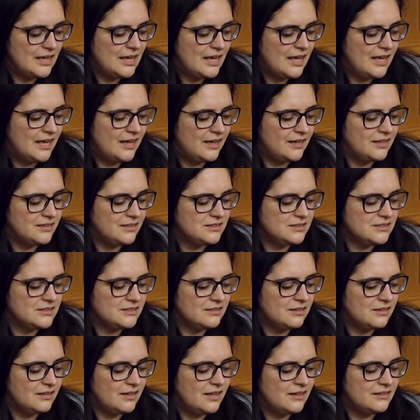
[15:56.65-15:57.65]
And,
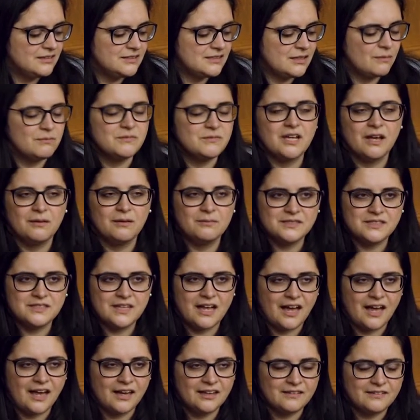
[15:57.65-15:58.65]
and sometimes
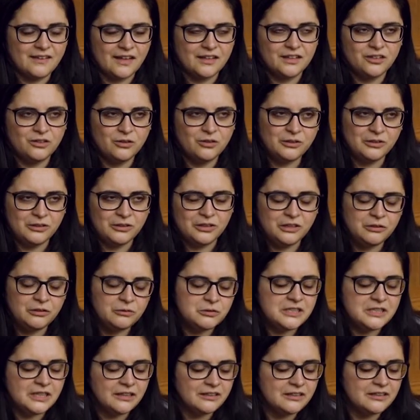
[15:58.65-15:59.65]
that, that
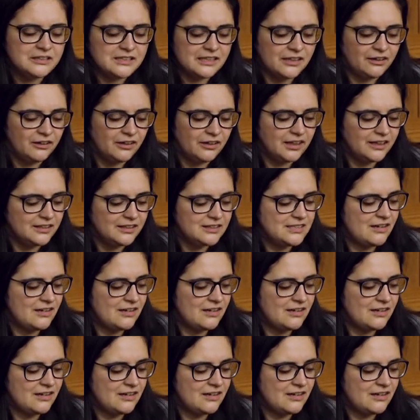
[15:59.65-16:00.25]
utilitarian